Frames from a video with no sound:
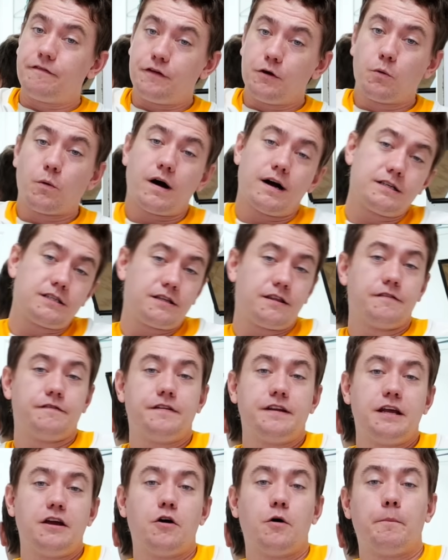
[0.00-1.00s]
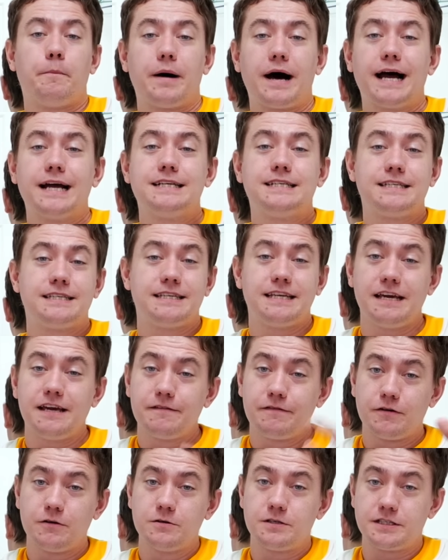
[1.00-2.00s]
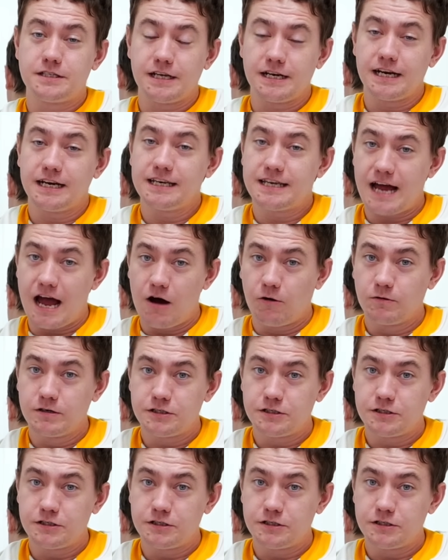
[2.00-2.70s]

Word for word: if you watch the video by Steve, who's sitting down,